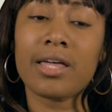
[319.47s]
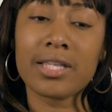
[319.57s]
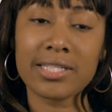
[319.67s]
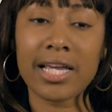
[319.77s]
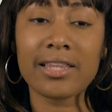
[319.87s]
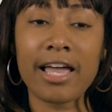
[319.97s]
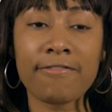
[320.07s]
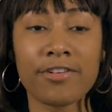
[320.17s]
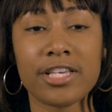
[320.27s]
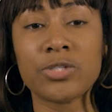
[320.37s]
And the deadline
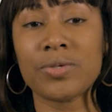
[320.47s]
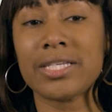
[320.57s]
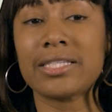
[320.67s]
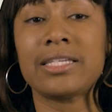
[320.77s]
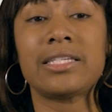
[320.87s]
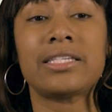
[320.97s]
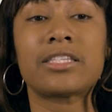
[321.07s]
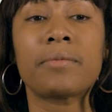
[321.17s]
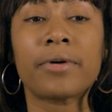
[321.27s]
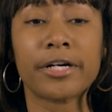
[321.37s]
for this one is in
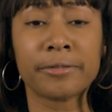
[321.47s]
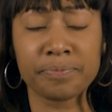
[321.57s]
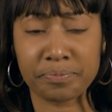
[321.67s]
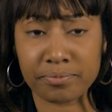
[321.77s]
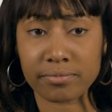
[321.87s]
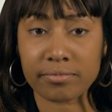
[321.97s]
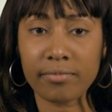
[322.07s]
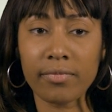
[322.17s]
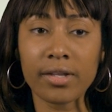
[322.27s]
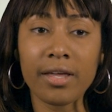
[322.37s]
December.
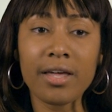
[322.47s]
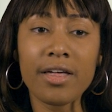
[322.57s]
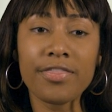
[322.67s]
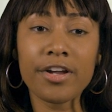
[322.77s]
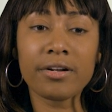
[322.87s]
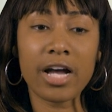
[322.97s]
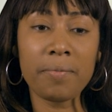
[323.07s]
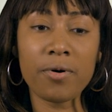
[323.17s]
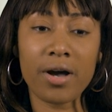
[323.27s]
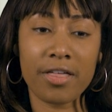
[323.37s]
There are a
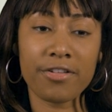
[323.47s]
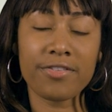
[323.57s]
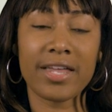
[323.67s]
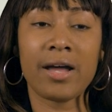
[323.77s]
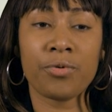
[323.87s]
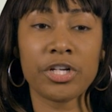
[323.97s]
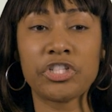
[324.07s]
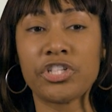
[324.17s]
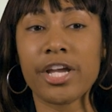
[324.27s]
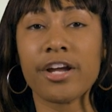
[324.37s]
couple other that I want to
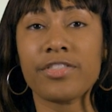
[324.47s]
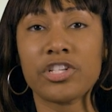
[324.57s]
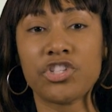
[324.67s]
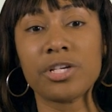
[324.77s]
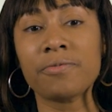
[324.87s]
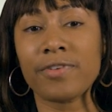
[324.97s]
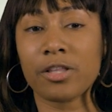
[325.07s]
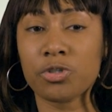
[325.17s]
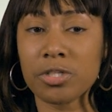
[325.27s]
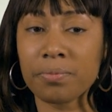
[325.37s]
share. The GEM
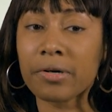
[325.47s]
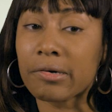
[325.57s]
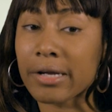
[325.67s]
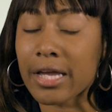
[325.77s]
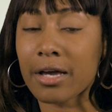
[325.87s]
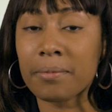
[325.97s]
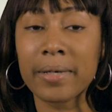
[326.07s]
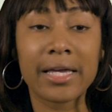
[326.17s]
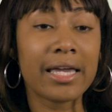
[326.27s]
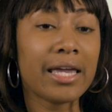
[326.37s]
Fellowship Program,
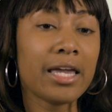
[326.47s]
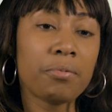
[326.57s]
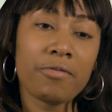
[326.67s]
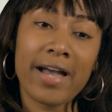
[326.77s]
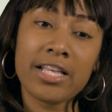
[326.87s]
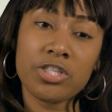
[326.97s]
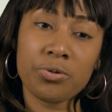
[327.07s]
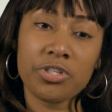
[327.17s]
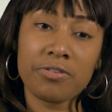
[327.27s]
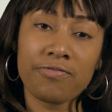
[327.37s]
it provides
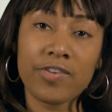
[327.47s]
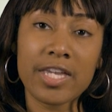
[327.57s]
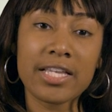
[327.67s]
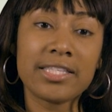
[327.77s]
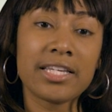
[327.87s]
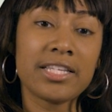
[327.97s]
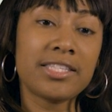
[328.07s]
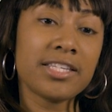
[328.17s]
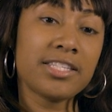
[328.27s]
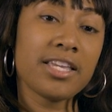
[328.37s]
tuition fees and a
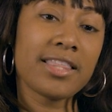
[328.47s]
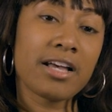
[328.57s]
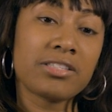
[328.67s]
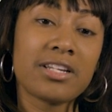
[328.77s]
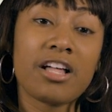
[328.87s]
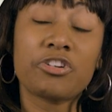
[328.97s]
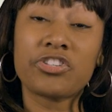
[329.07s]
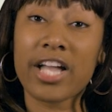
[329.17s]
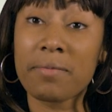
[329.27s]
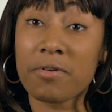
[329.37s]
$16,000
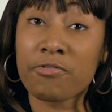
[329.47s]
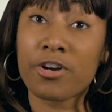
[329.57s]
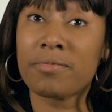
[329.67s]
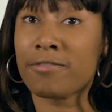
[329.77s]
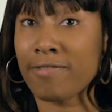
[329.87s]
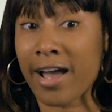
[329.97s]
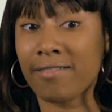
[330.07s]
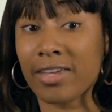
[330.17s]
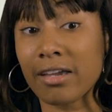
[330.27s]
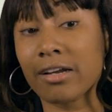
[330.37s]
stipend for up to
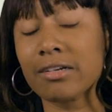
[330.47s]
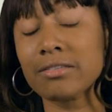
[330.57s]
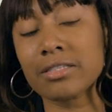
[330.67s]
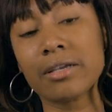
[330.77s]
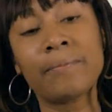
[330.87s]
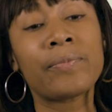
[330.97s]
5 years.